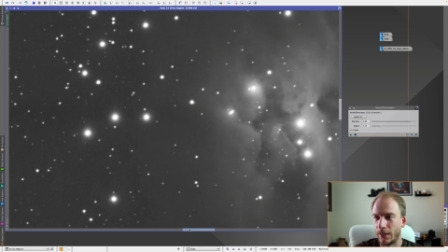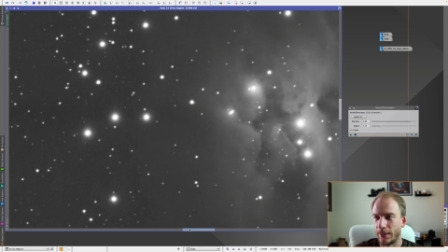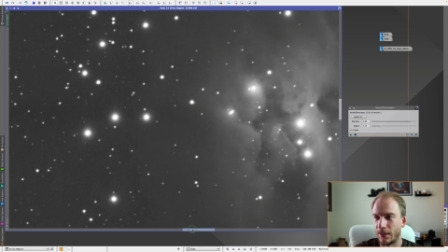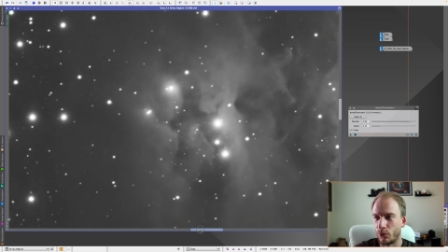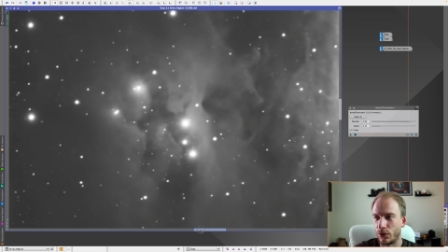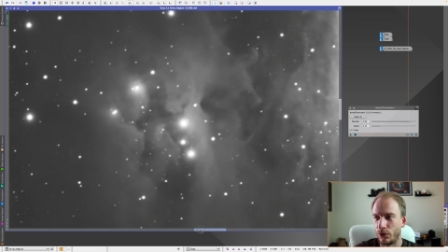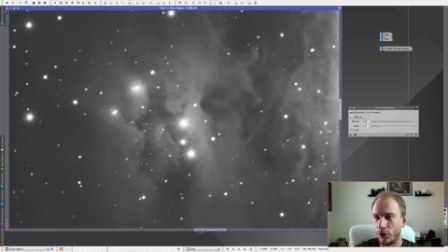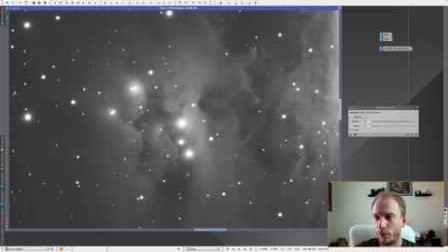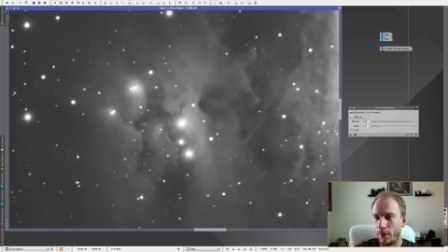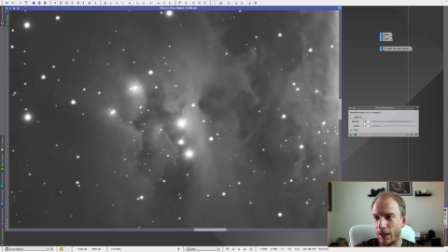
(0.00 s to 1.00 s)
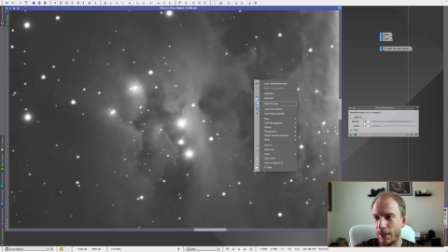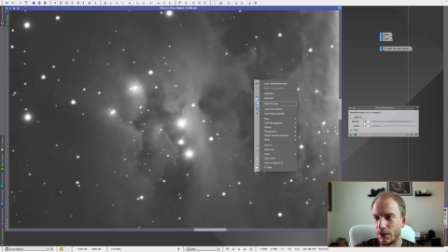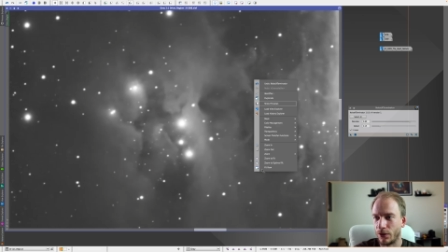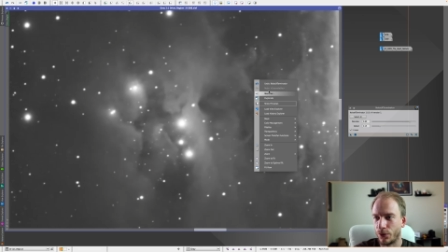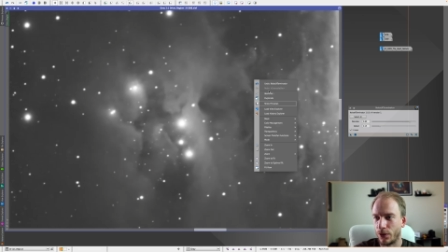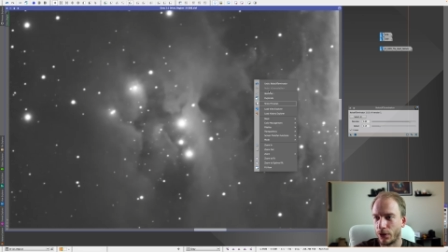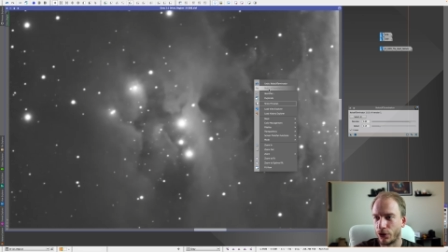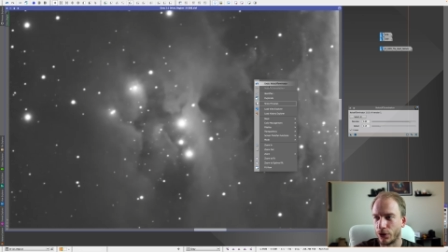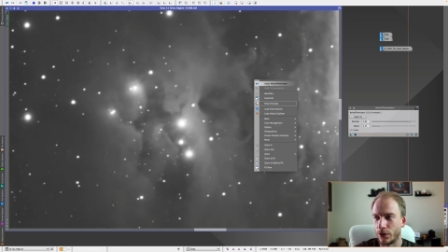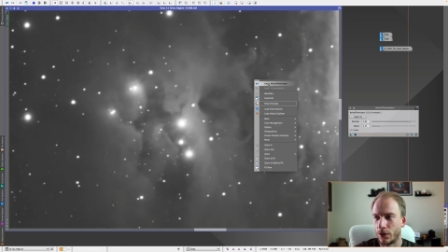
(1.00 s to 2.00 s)
yet when you apply the noise
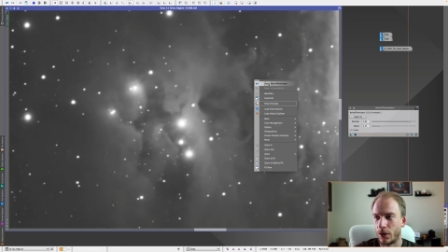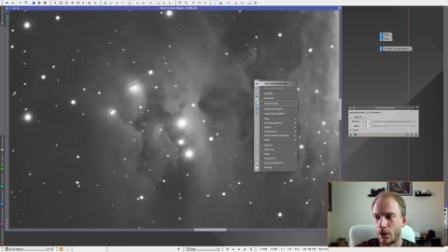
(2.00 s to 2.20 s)
reduction,